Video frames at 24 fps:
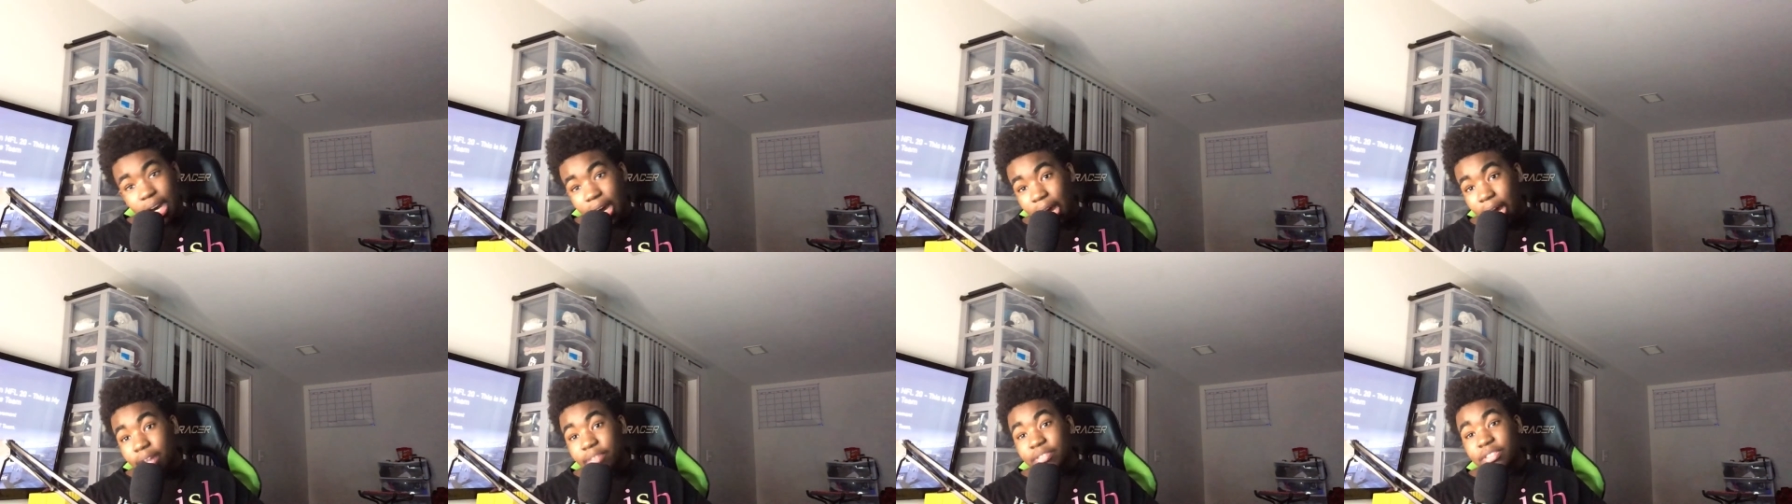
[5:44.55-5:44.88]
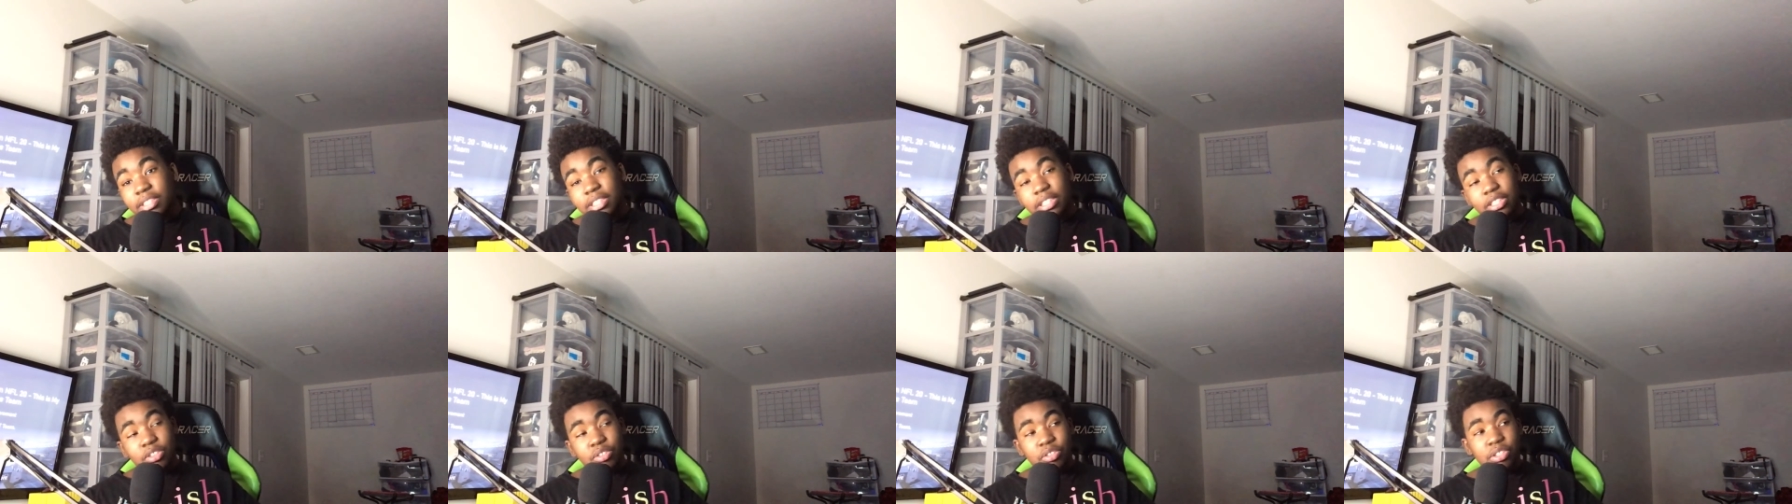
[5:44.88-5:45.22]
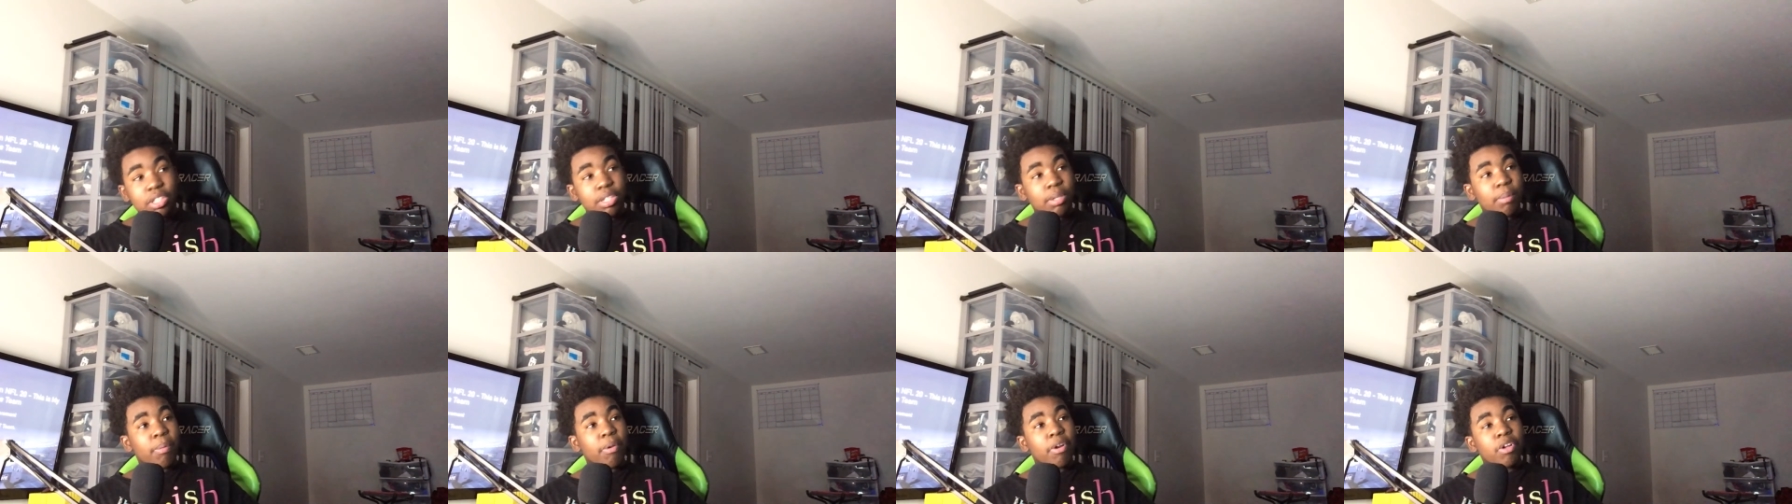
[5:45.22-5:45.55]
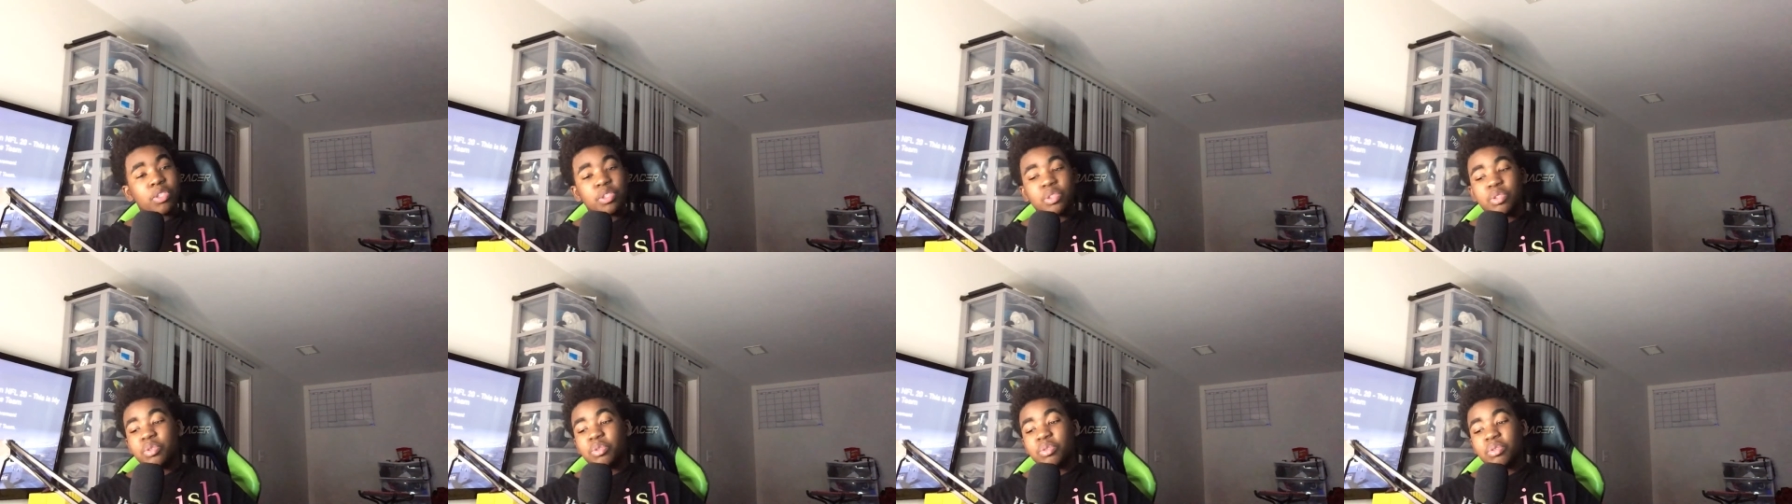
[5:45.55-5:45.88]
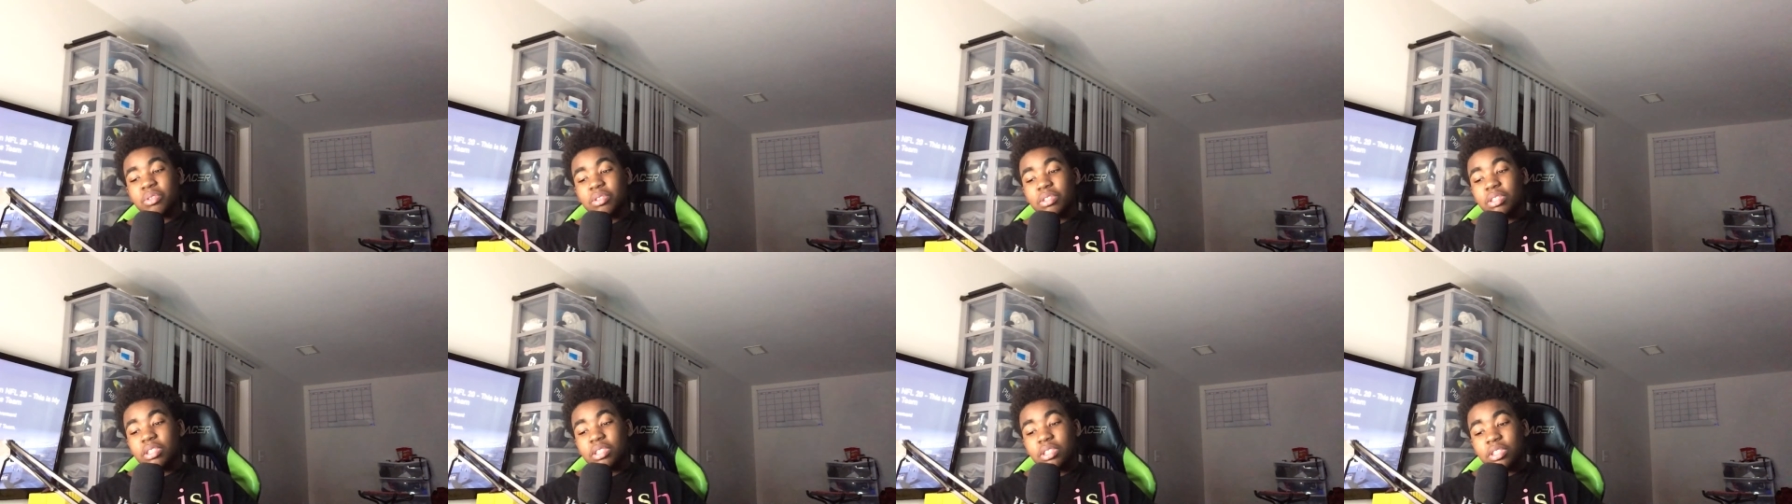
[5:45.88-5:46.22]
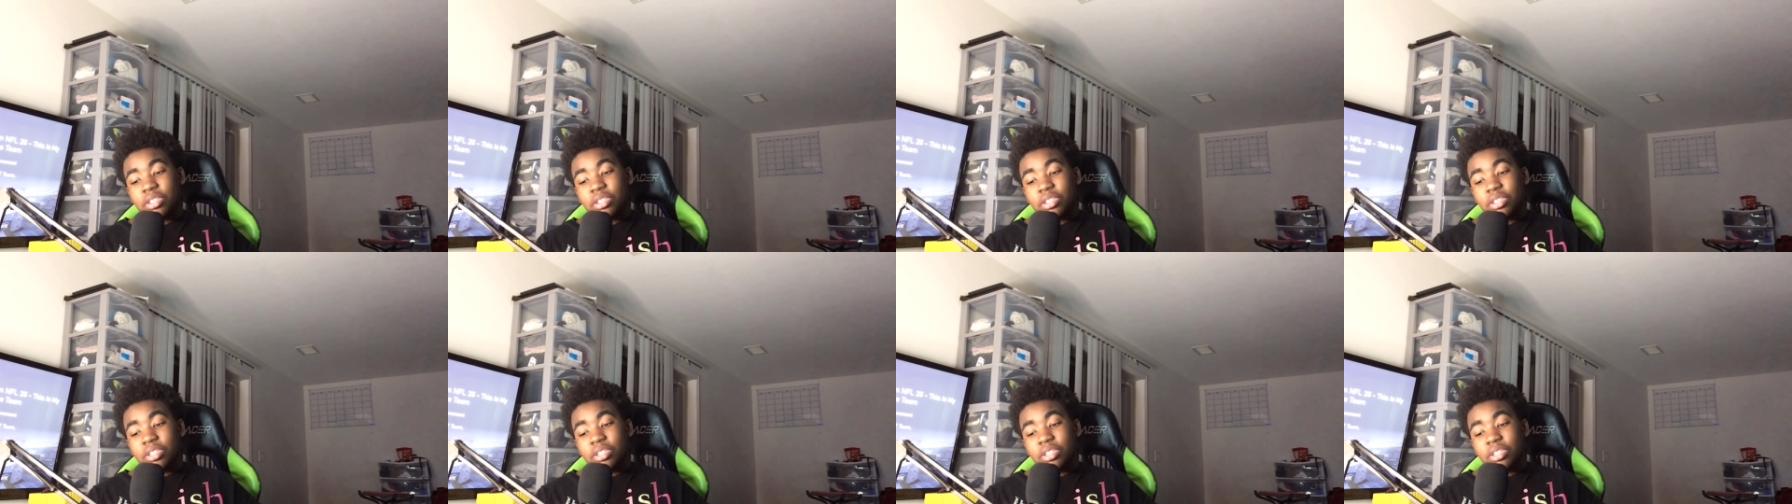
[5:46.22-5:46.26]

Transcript: obviously you took it personal.